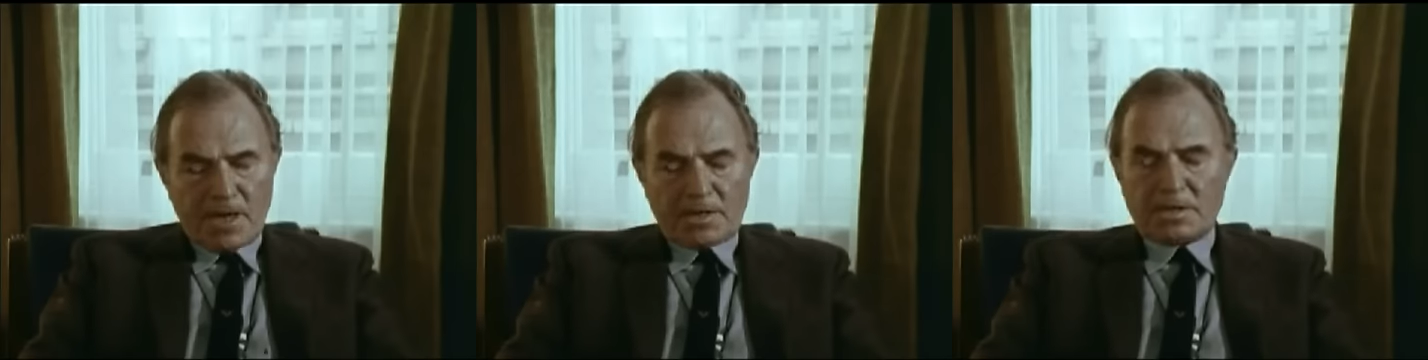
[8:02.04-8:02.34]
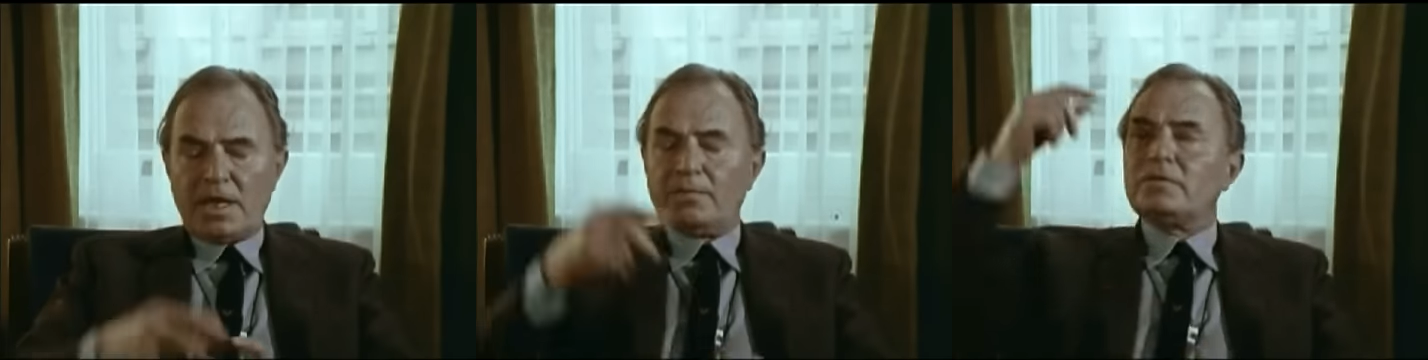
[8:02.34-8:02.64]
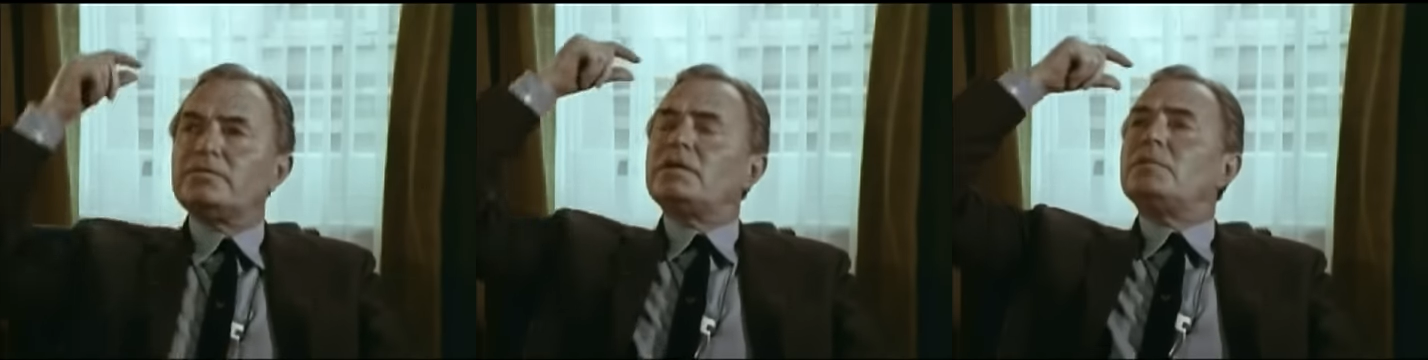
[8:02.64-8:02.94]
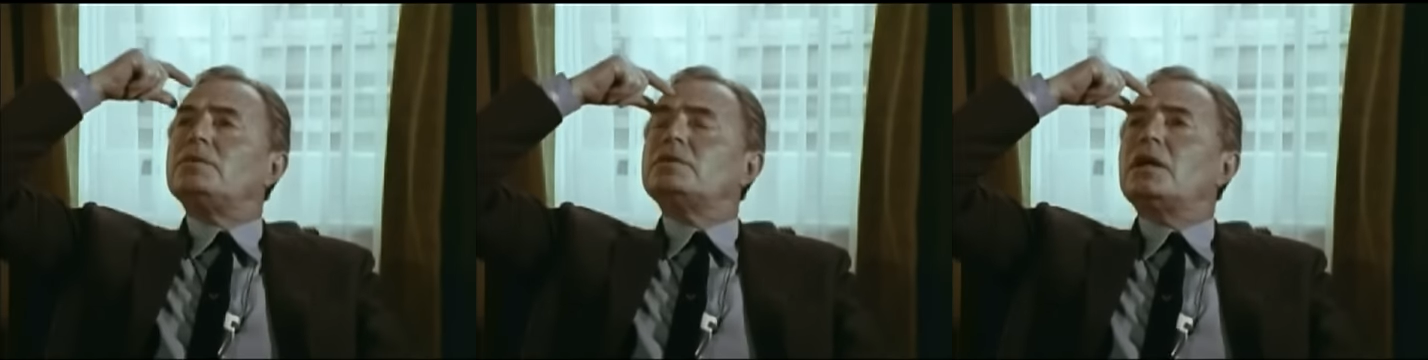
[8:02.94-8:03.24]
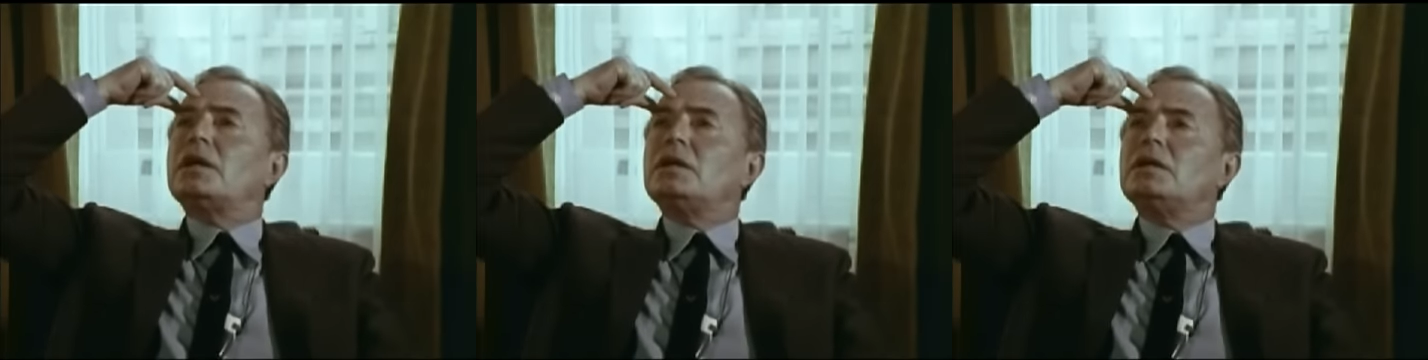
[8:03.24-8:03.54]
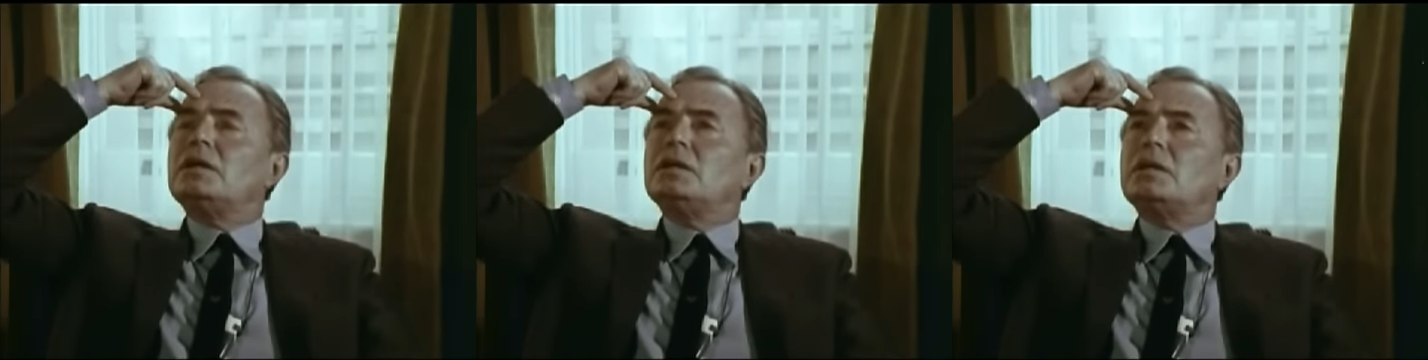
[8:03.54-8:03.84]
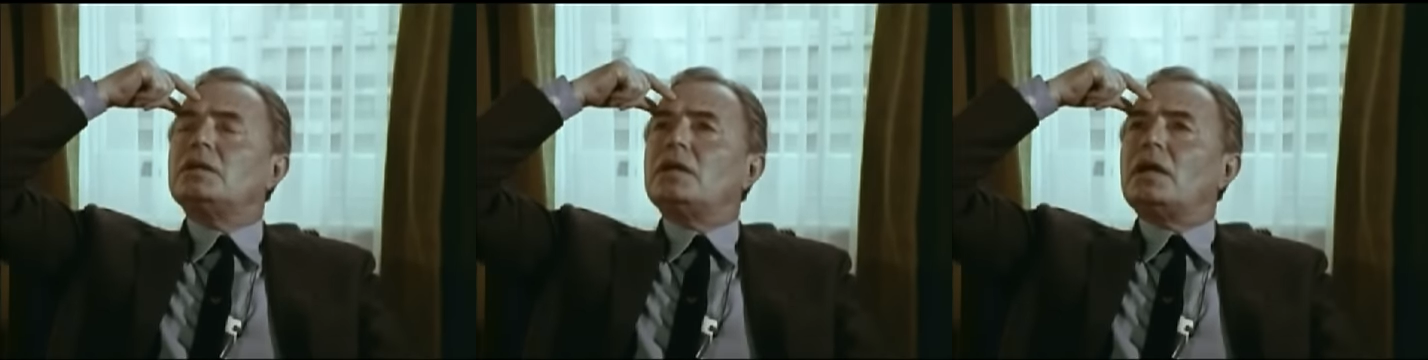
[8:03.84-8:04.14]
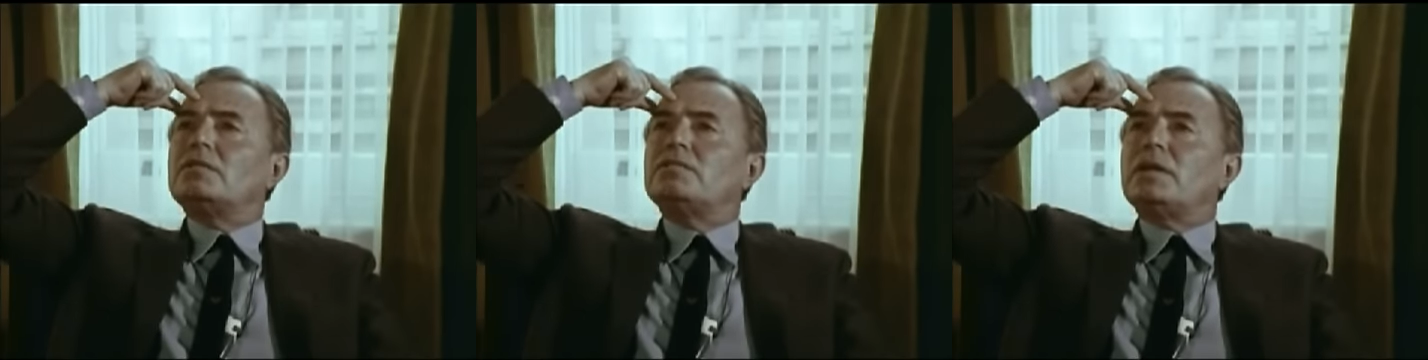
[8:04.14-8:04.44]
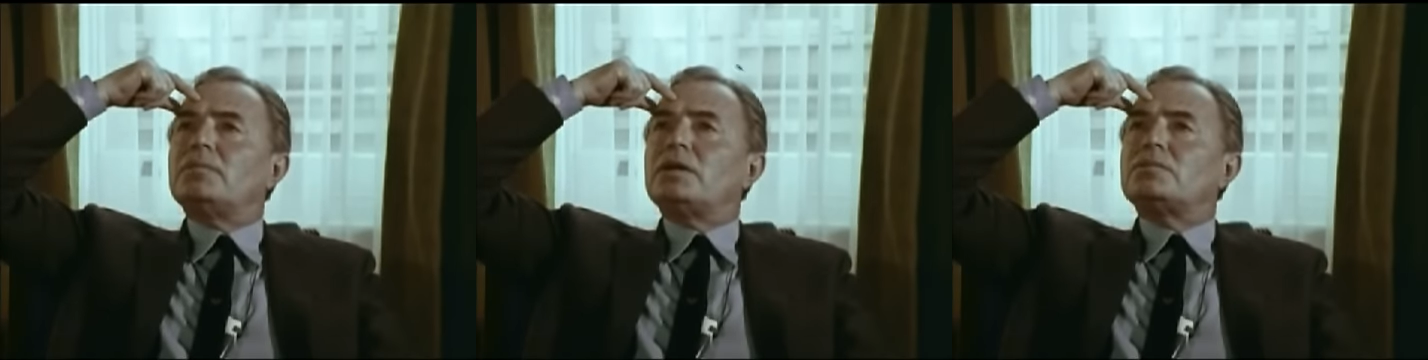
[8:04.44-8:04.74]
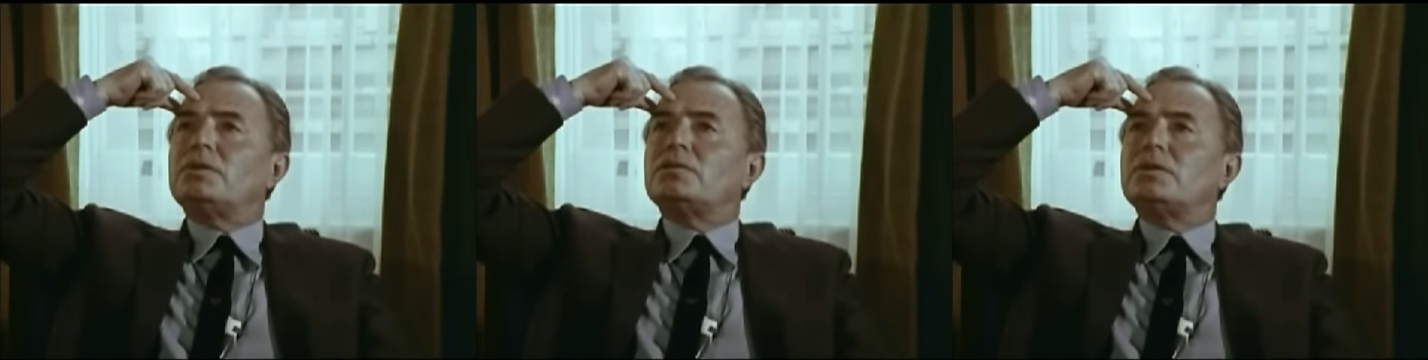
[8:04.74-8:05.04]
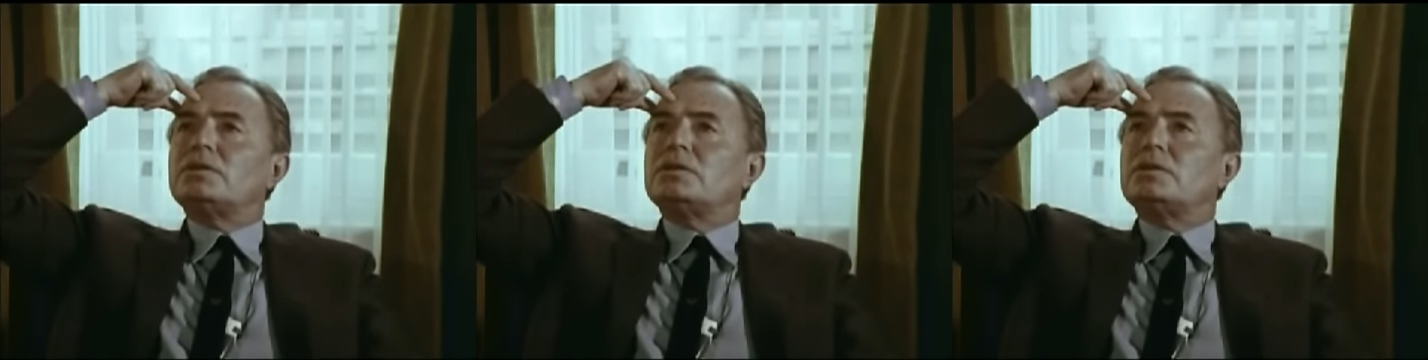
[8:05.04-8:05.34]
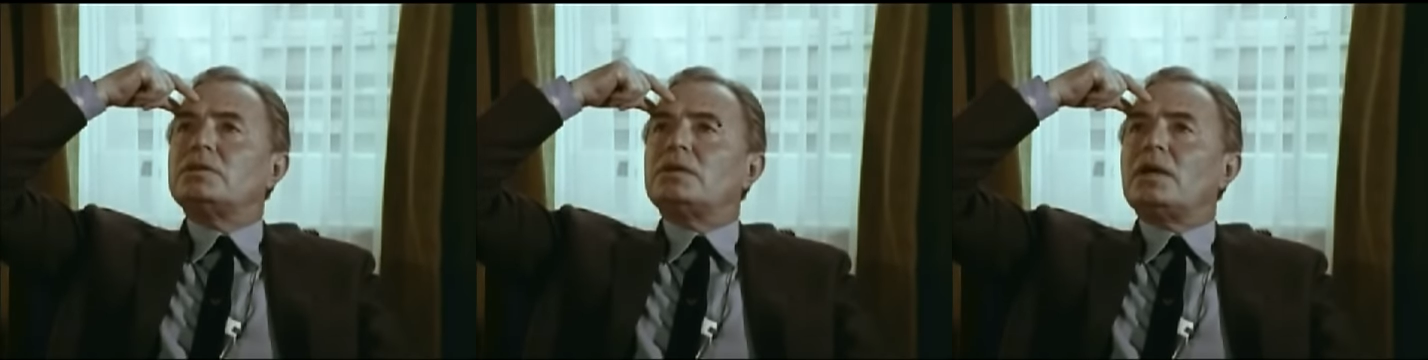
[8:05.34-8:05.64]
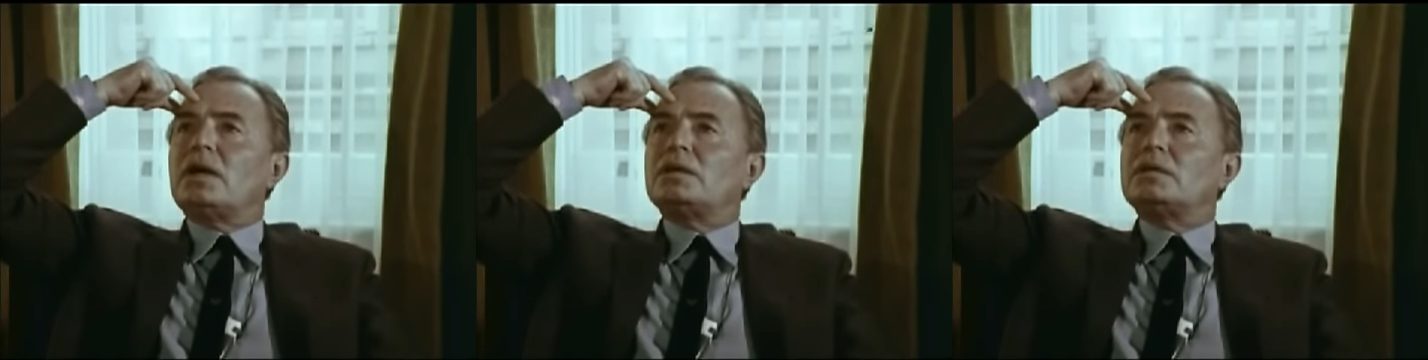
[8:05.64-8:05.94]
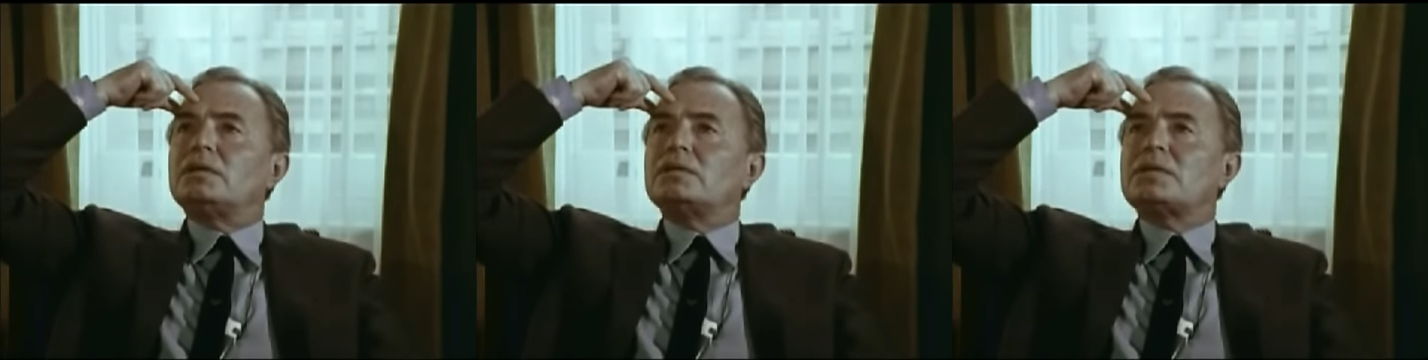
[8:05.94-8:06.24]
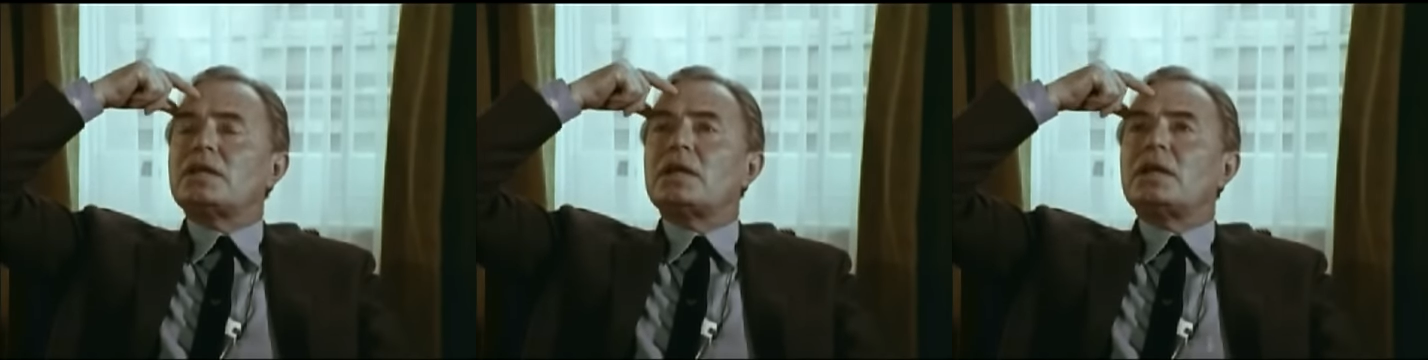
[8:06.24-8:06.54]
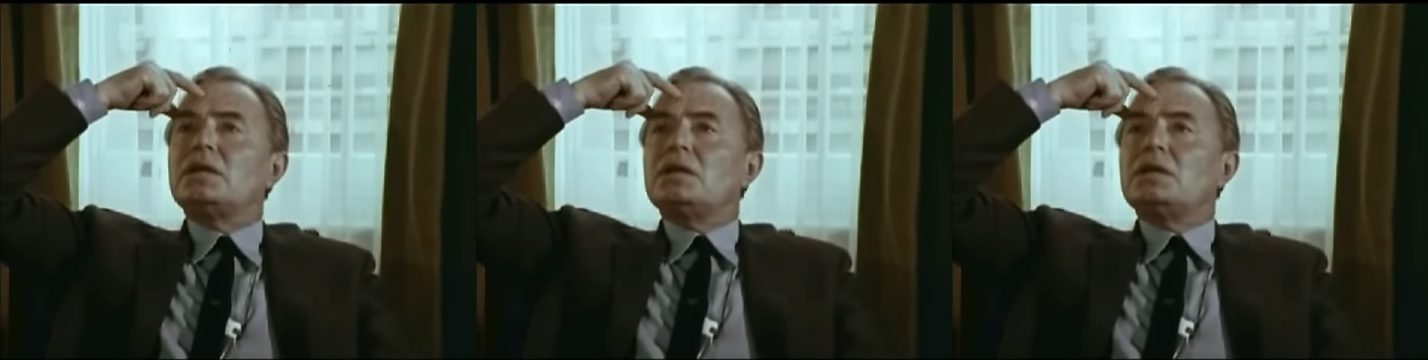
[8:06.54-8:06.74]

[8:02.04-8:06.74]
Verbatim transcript: damned film, which I didn't like very much, but which the young cine,